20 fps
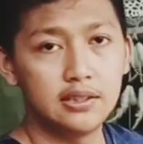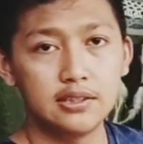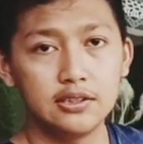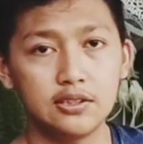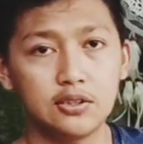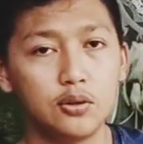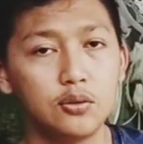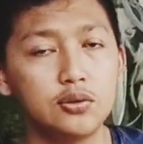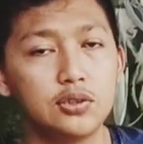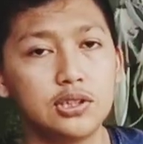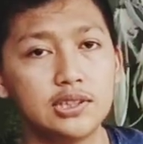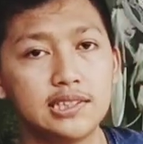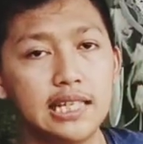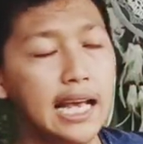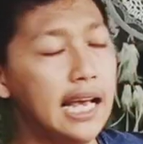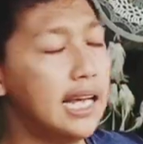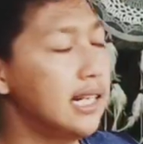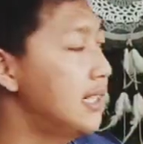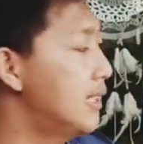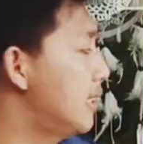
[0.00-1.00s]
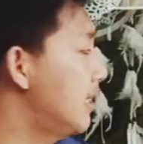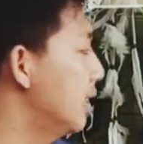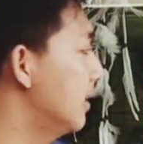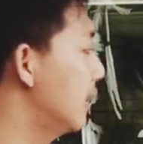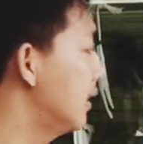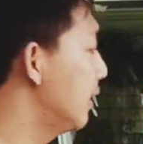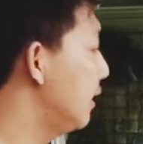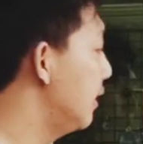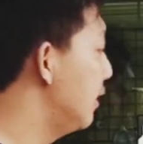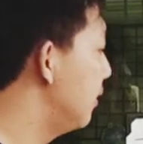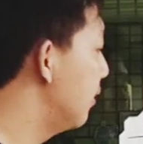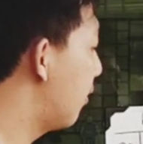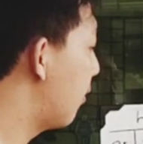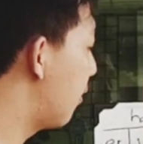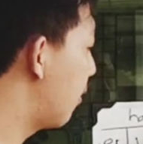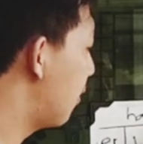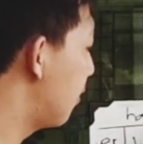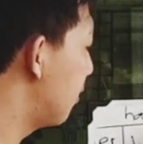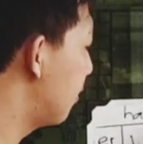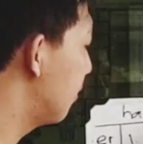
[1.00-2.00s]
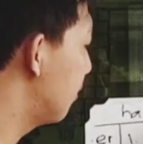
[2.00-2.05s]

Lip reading: so just add er.